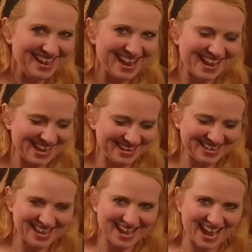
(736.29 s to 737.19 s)
And
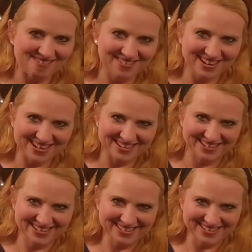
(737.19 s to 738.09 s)
I want to
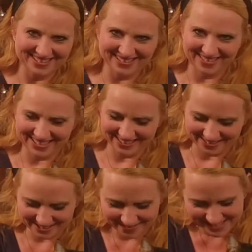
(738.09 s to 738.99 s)
introduce you to this little
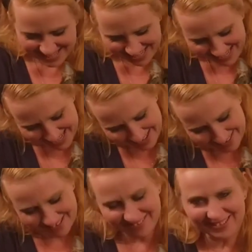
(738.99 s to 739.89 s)
sweet kitty here,
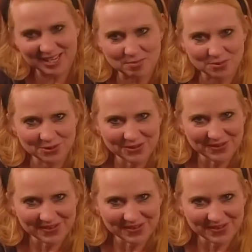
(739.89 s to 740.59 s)
Dorothy Brooke.